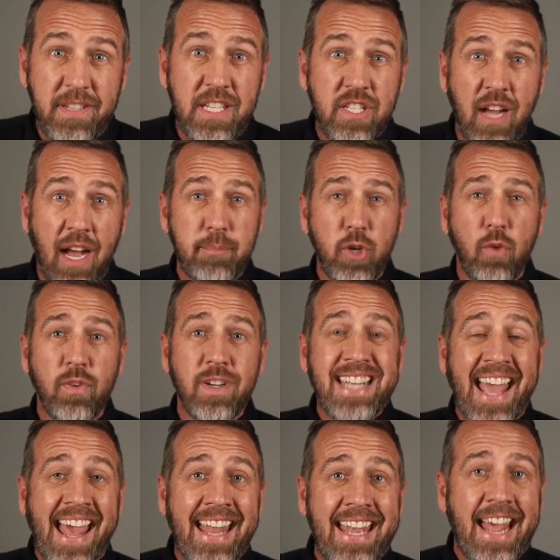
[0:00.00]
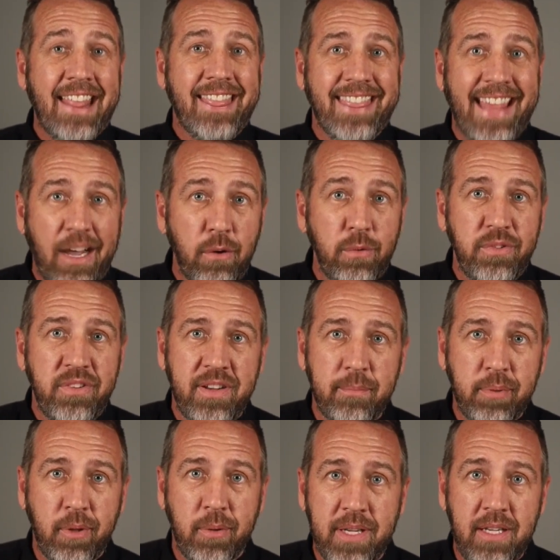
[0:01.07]
shops, over 10,000
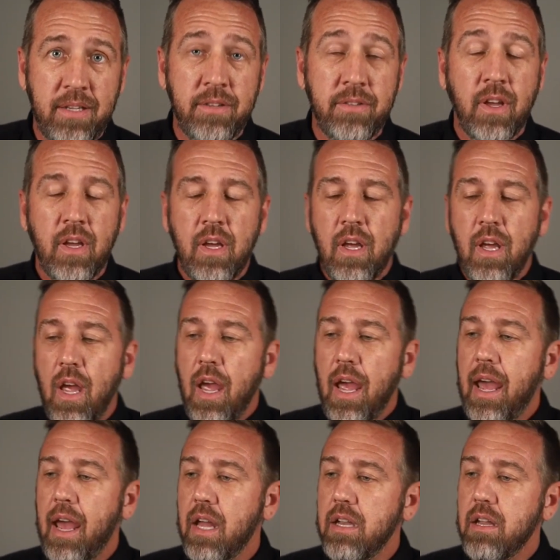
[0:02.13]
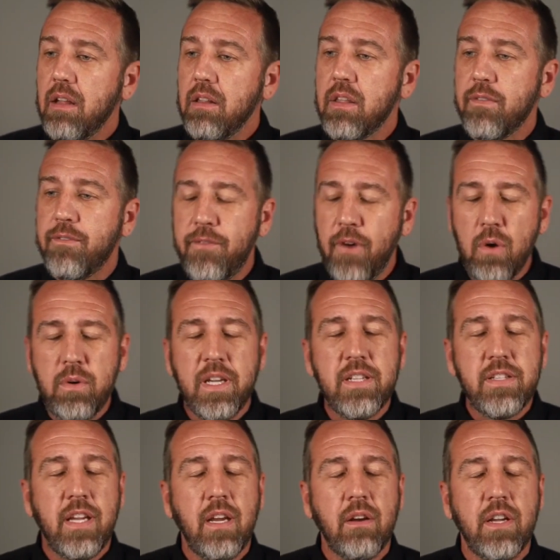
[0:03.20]
employees. And the focus
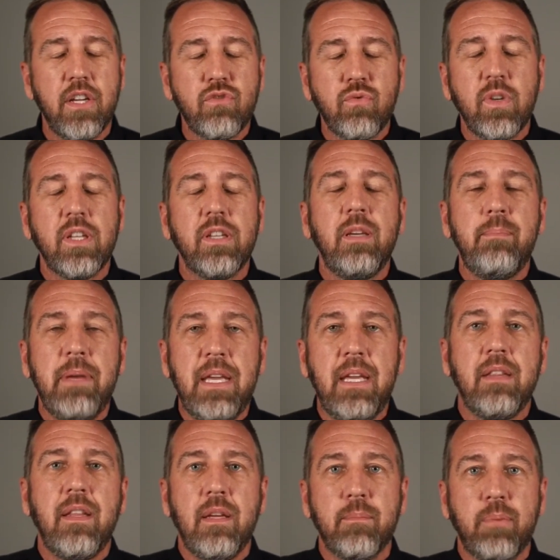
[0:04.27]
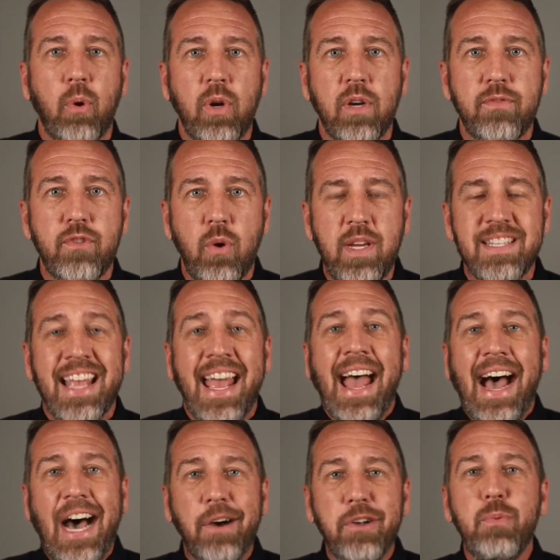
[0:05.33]
here is really being the employer of choice.
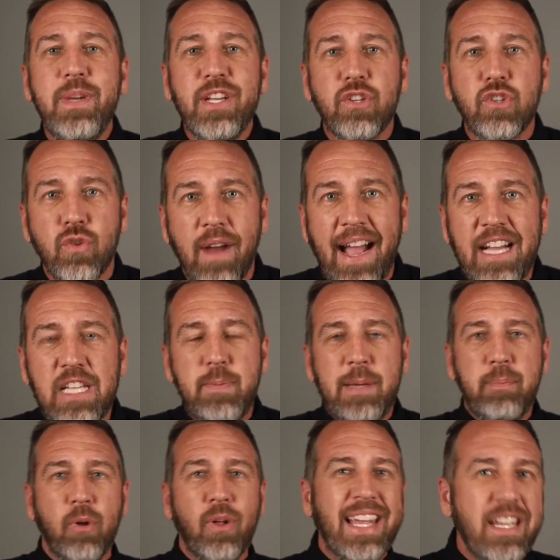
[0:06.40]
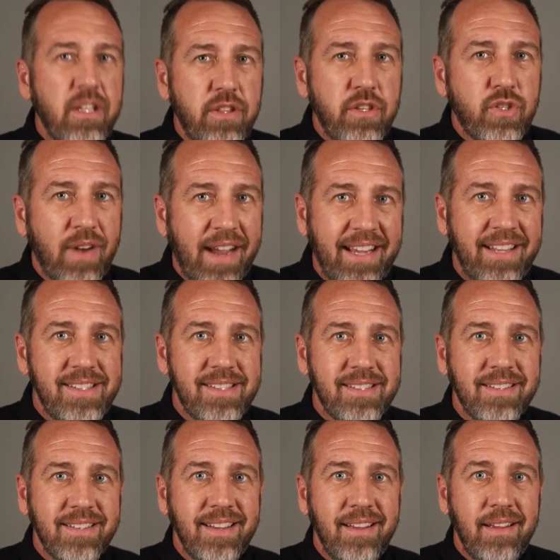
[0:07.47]
How do we attract people into the trades
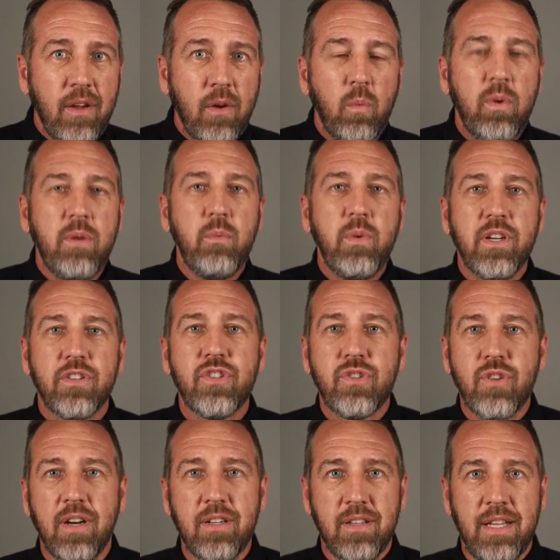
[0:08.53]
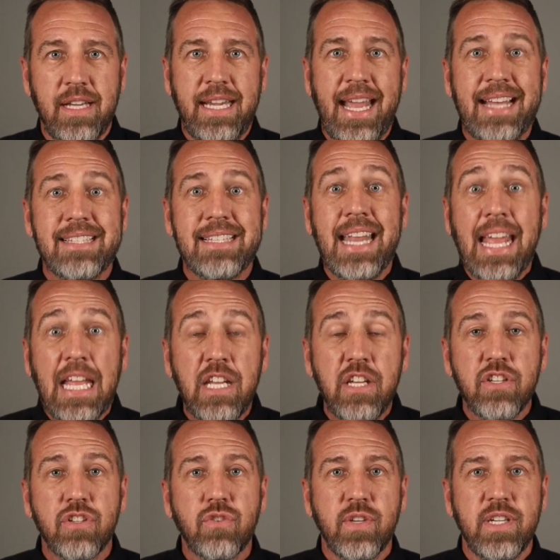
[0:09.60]
when we are struggling as an
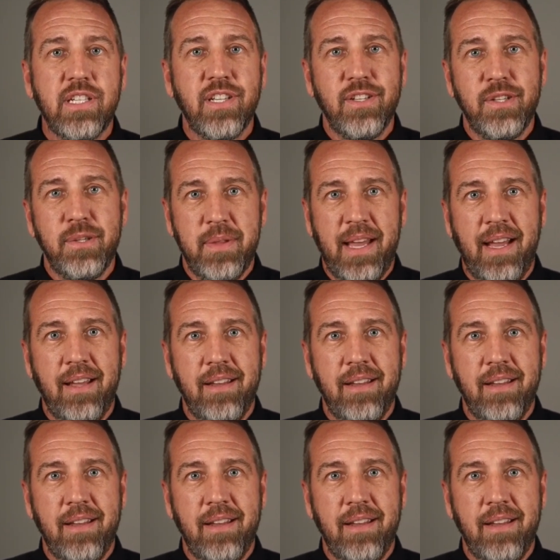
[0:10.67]
industry to do that?